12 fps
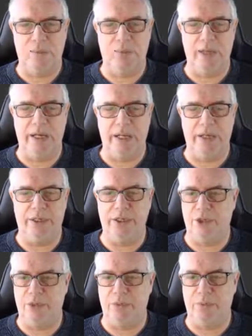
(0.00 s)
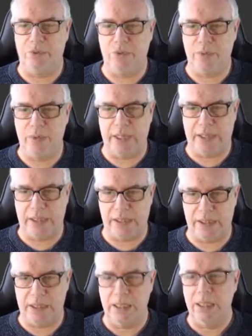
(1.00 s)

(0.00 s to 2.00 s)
we need to tweak.